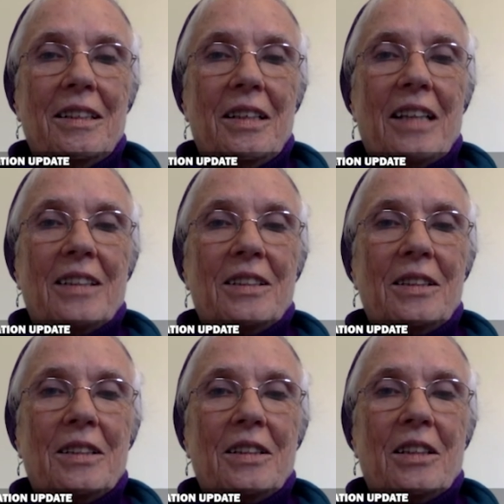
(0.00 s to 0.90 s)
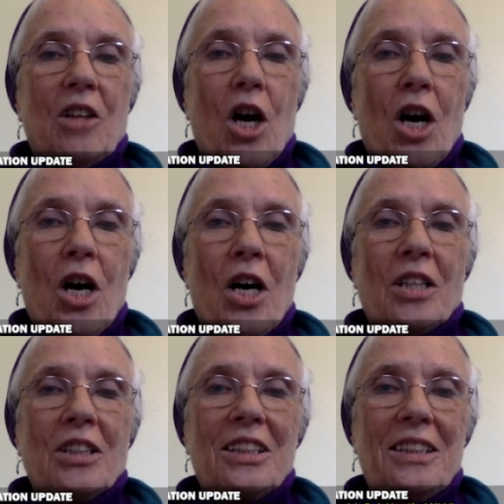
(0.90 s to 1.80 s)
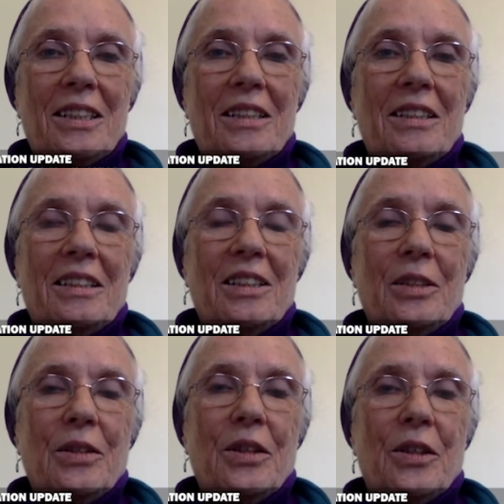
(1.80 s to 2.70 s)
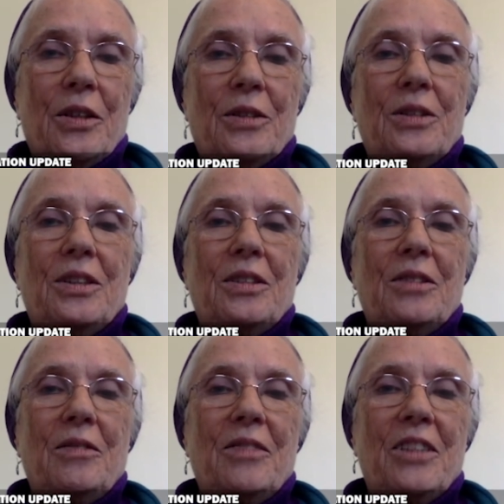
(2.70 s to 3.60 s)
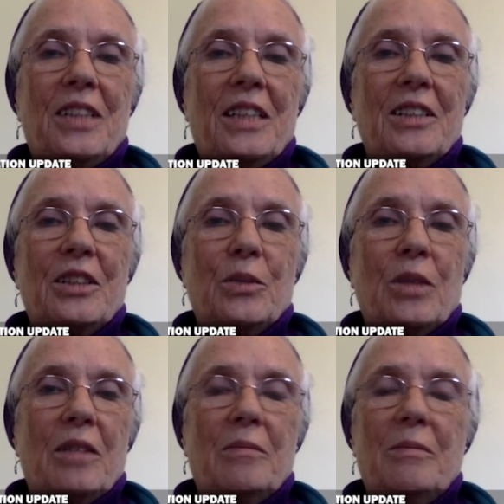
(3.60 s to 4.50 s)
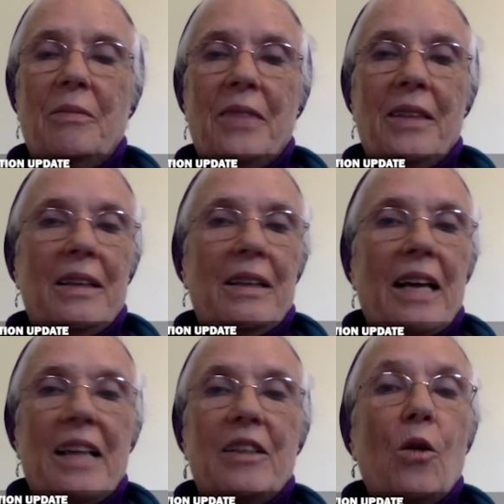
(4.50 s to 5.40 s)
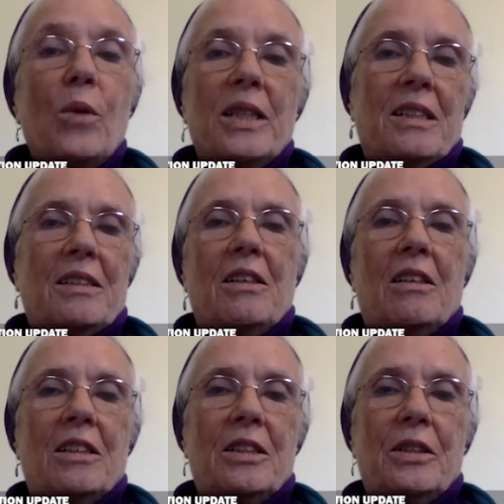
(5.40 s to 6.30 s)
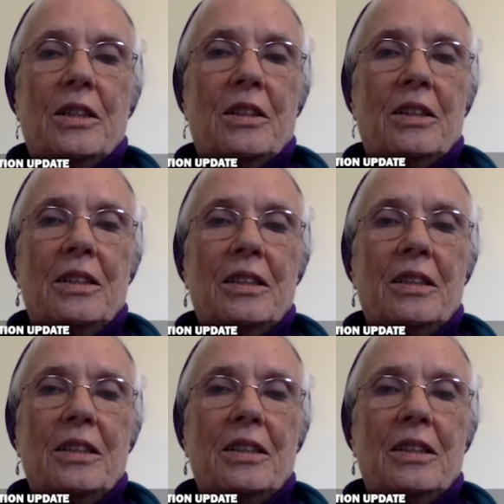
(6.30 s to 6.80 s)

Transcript: and stick a long stick into her nose to take a swab and no one can talk to her.